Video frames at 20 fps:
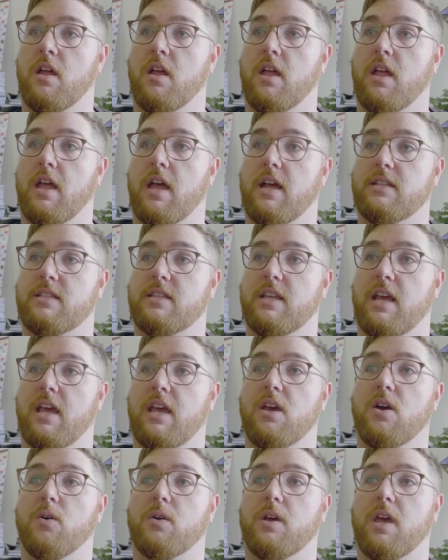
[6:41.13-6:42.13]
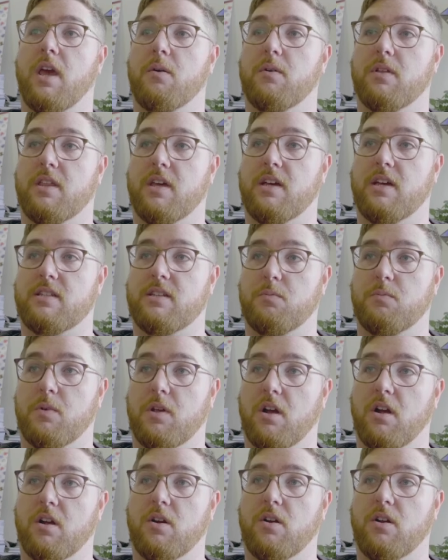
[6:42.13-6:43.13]
That's A-okay with us, and we
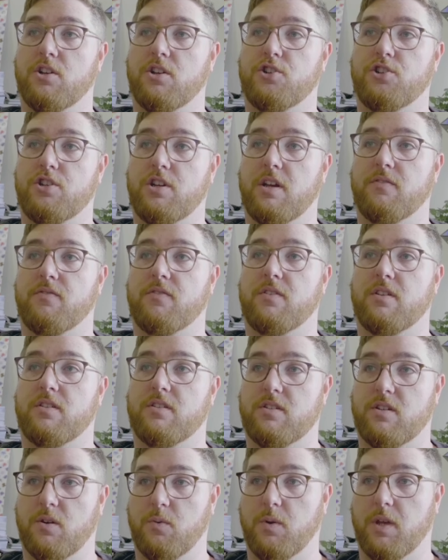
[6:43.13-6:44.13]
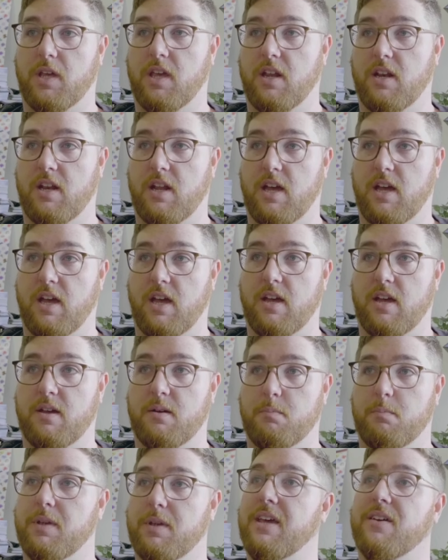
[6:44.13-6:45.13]
are going to shift so we can
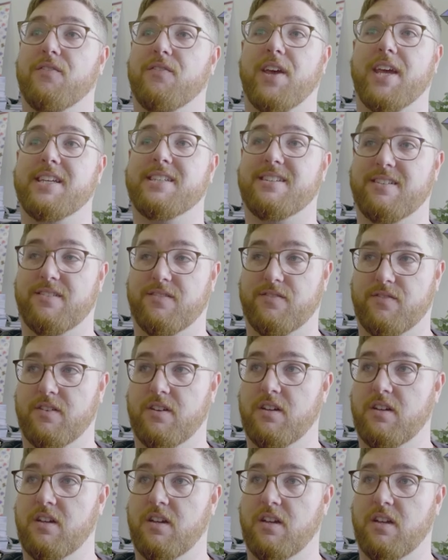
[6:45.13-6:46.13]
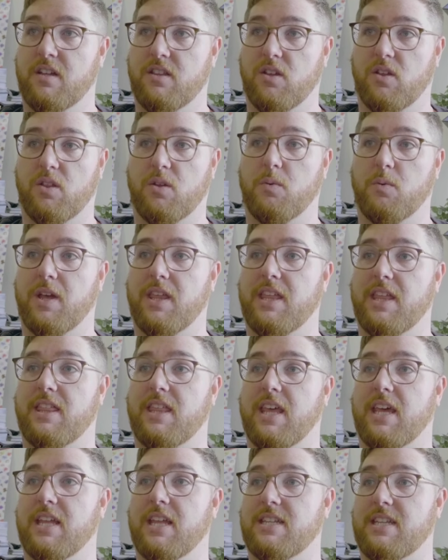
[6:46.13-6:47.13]
be evasive. The only way that
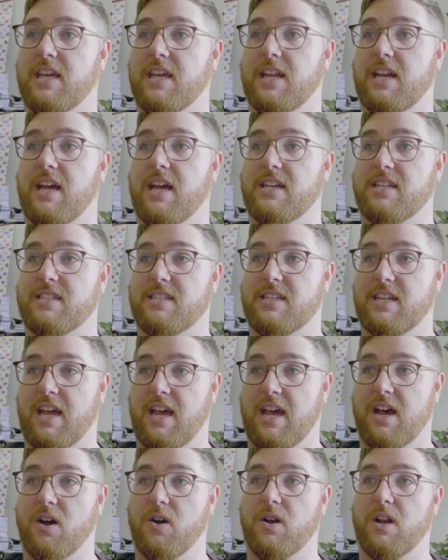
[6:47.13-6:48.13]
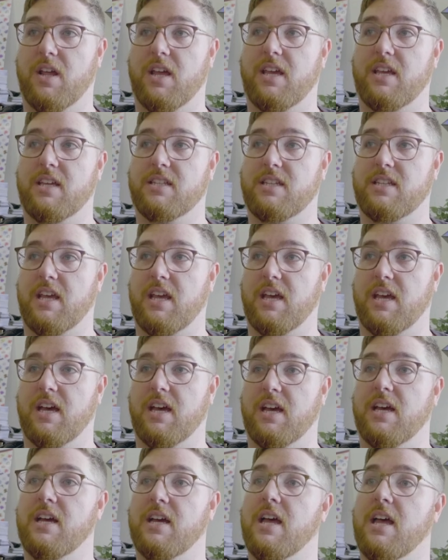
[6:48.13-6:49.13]
they can take us out is
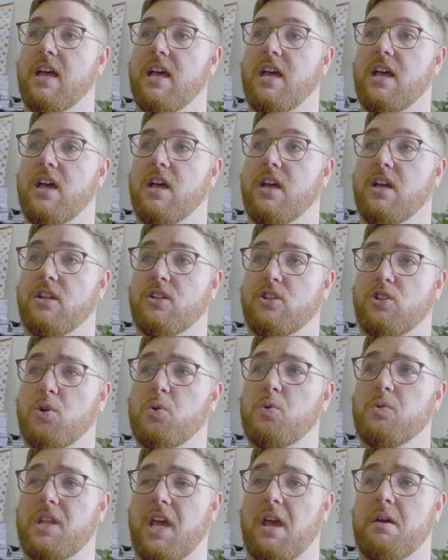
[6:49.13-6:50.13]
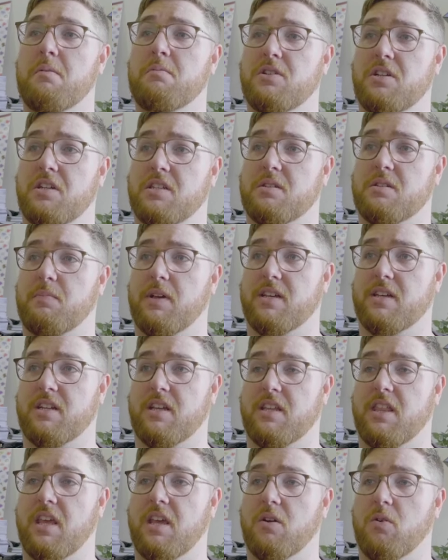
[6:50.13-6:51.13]
a 2 damaging spells,
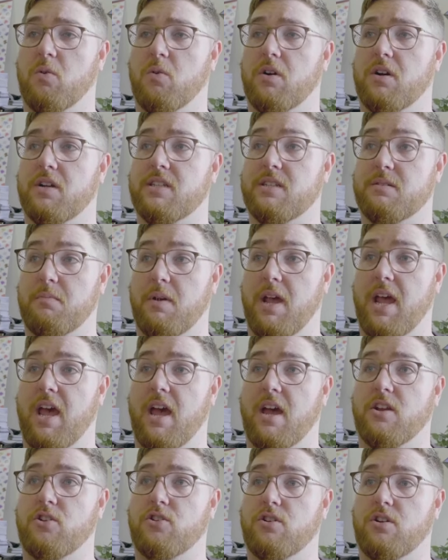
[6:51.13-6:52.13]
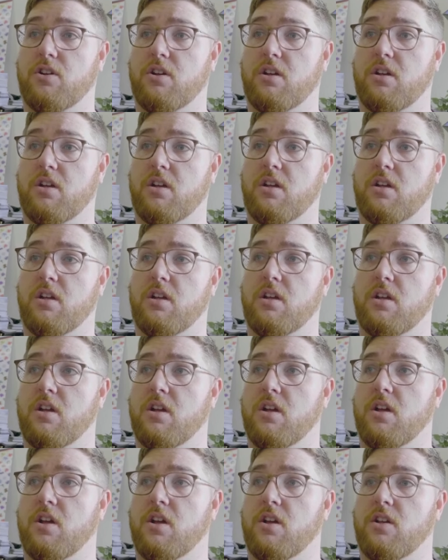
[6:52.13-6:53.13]
I think, or a smash.
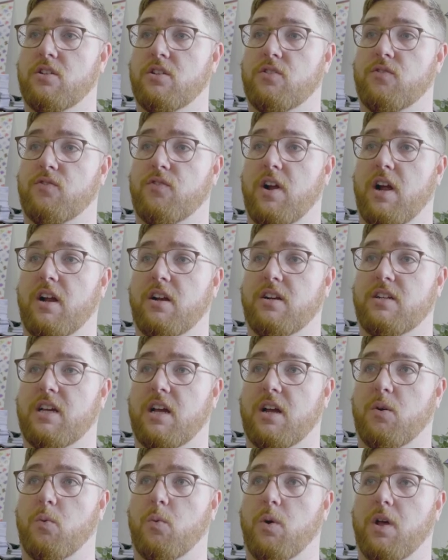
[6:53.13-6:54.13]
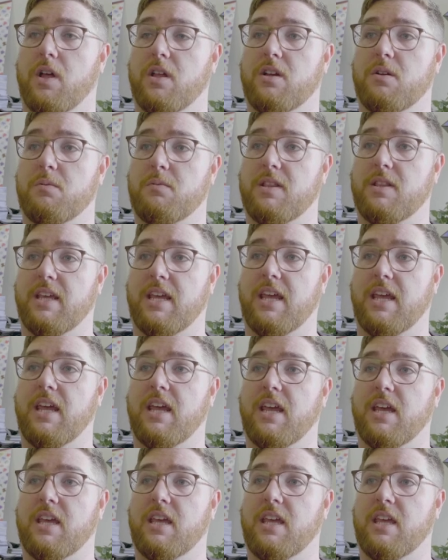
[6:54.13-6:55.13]
So Friar Tuck, welcome to the
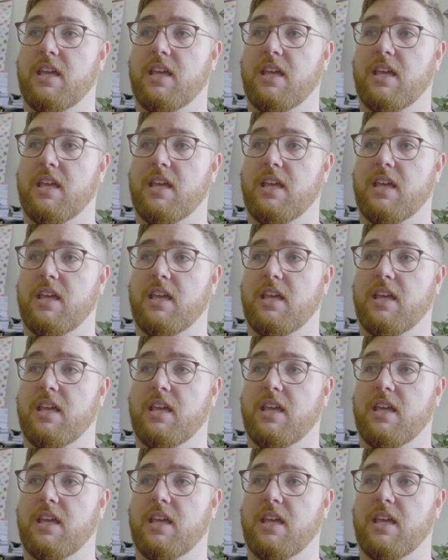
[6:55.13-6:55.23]
ink.